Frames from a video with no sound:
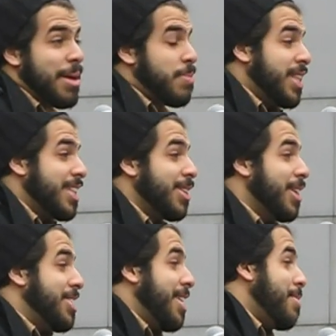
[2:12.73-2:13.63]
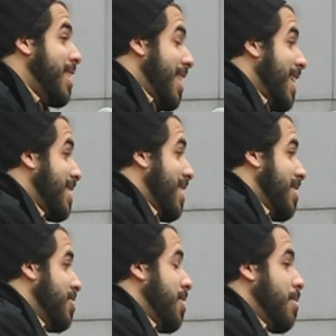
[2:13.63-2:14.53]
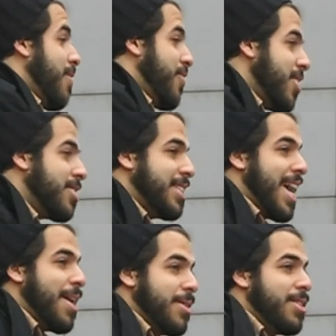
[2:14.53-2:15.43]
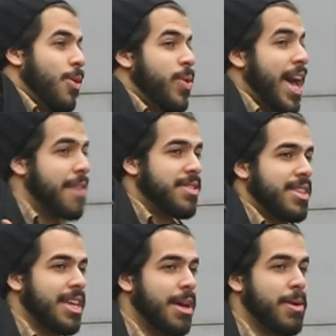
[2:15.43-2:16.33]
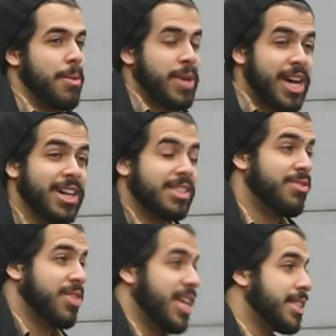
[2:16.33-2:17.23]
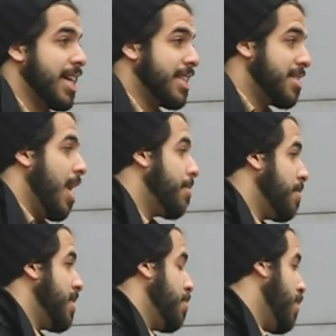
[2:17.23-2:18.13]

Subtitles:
But these are legitimate things, these are legitimate fears that, you know, we have to think about because of things like this omnibus